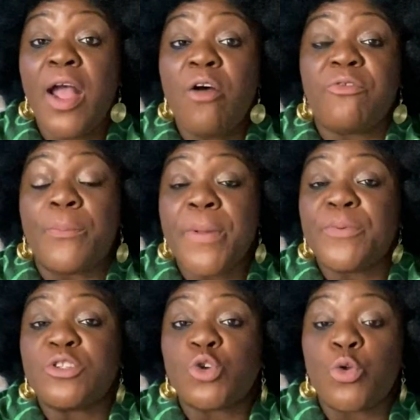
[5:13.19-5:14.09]
for
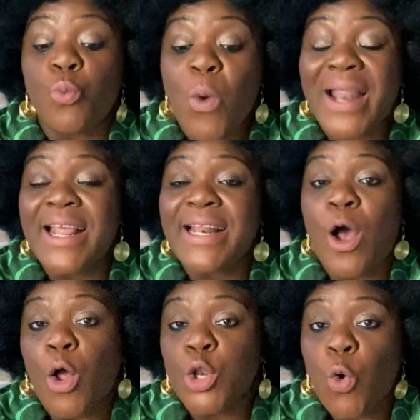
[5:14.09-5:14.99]
people to unwillingly
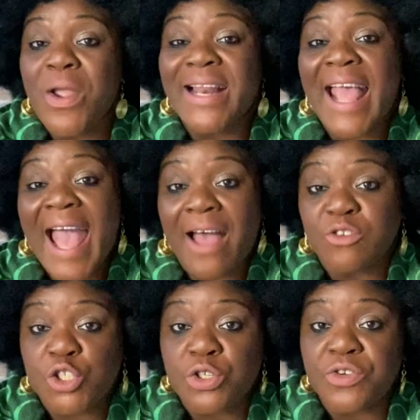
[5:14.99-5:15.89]
or knowingly
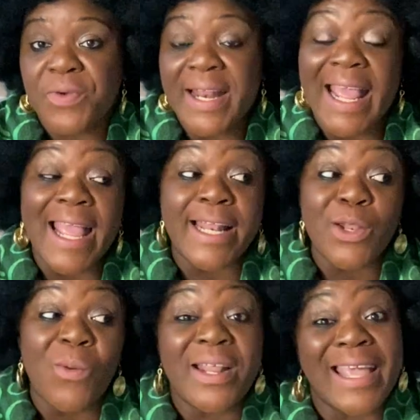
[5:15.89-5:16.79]
have children and
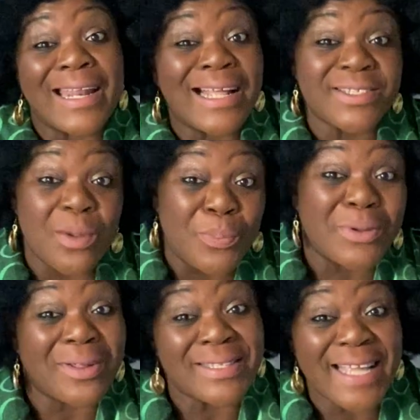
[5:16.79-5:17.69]
know they cannot
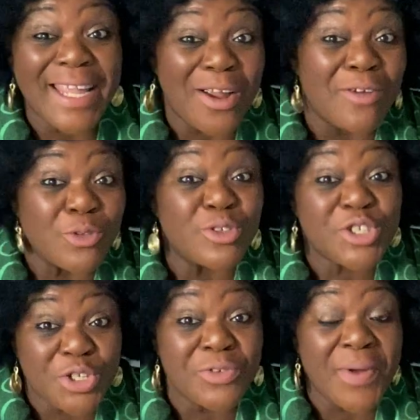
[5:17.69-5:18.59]
support or take care of those
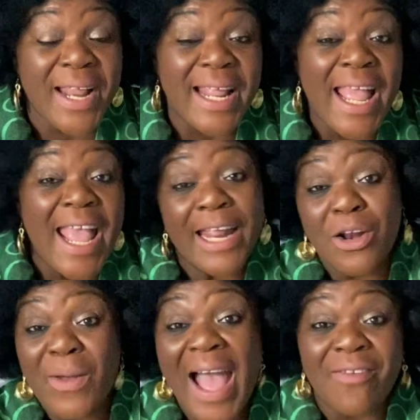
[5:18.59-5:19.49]
children and they
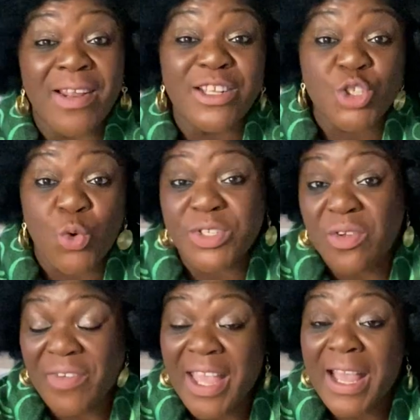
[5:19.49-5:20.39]
don't have any source
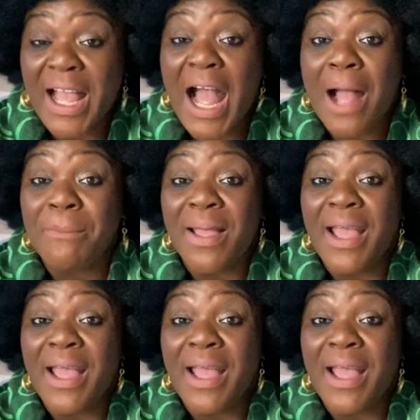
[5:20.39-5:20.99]
of income.